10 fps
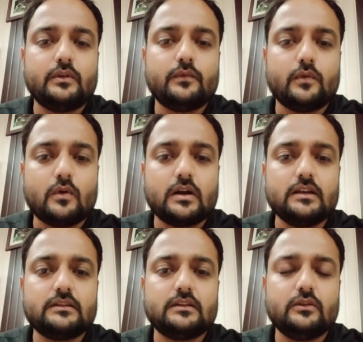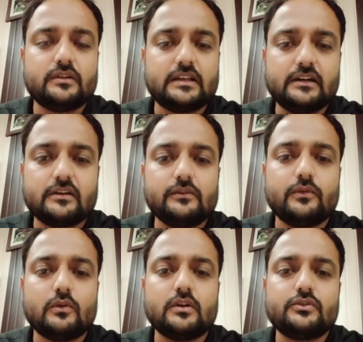to focus, your central
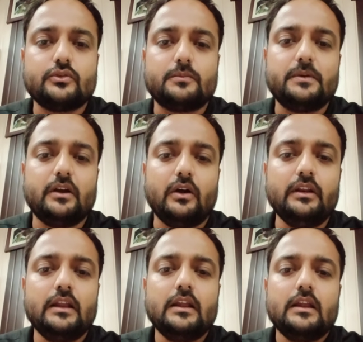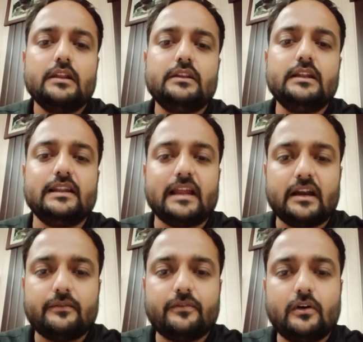focus should be on the
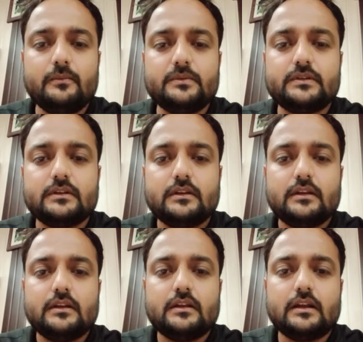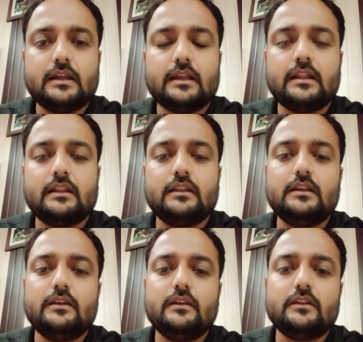landforms and the